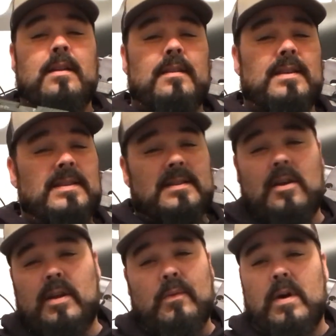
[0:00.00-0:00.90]
this is
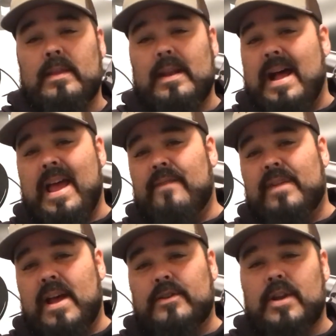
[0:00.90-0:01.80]
the only one that I
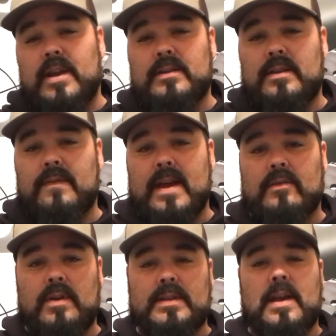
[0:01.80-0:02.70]
have not changed the
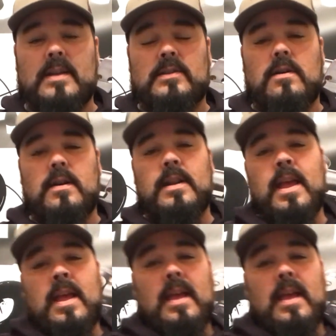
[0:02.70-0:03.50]
factory sights on.